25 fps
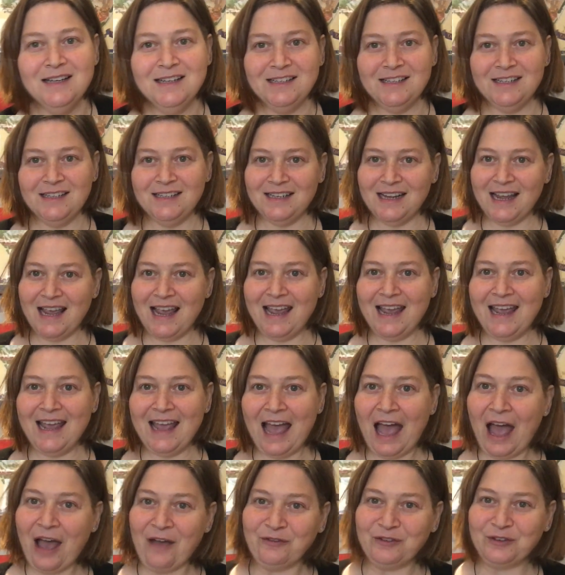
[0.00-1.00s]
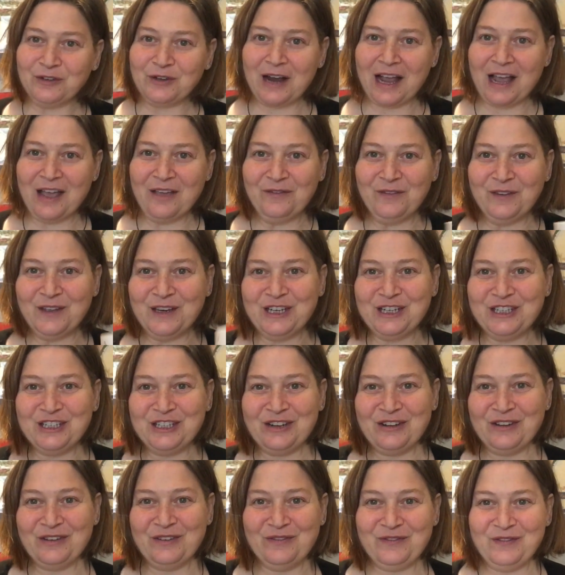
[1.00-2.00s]
today, after I
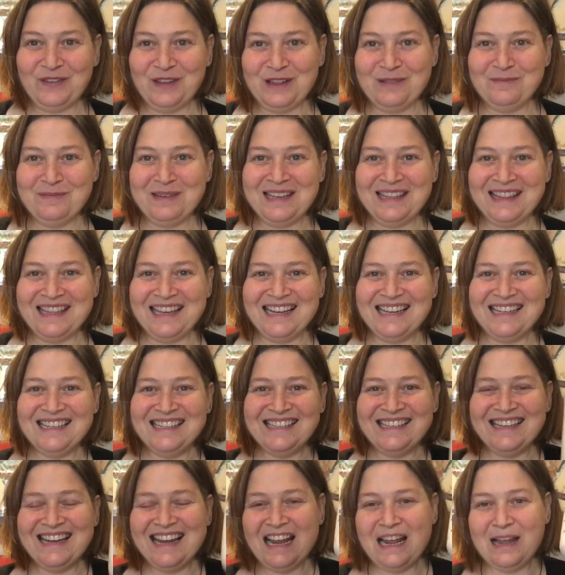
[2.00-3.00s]
finish filming this,